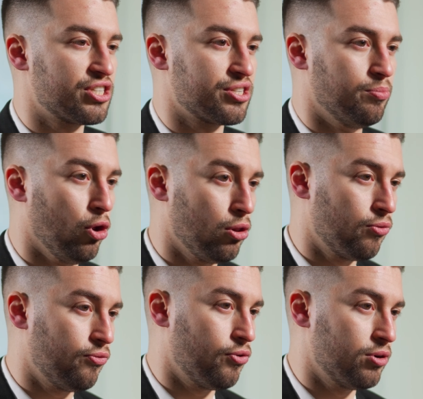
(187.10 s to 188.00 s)

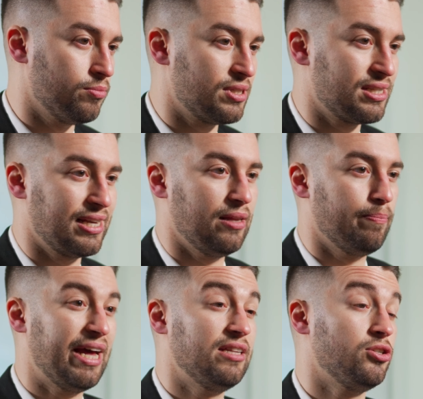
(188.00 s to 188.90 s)
smaller firms
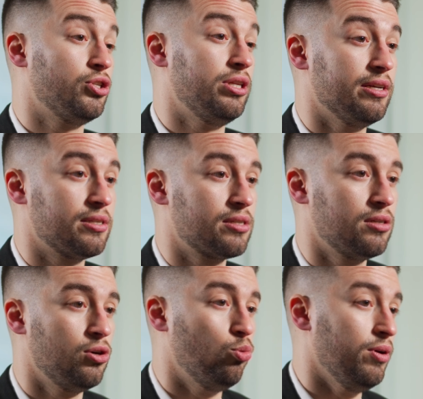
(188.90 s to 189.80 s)
can manage
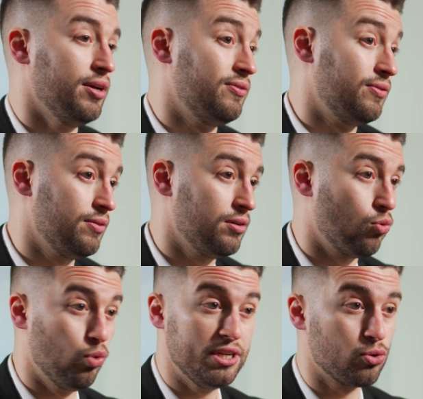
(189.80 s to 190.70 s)
this with
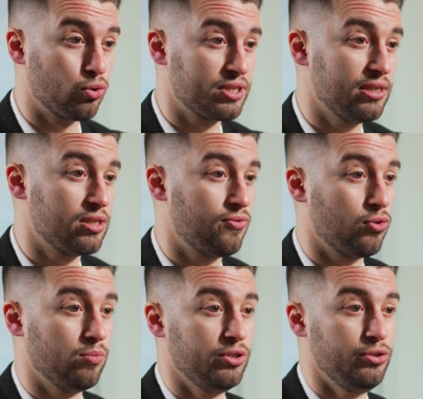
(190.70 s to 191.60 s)
resources
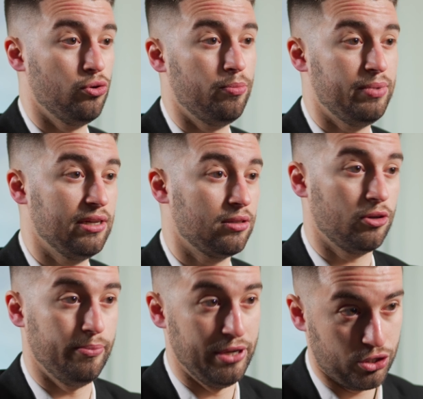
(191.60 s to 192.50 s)
from the European
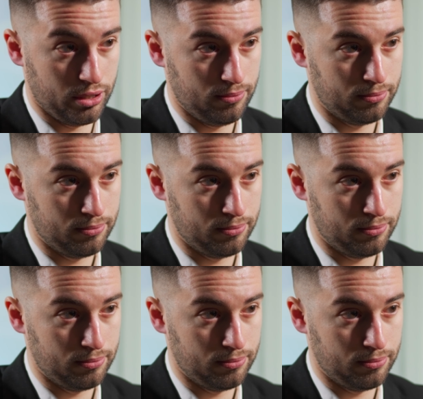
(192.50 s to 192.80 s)
Commission.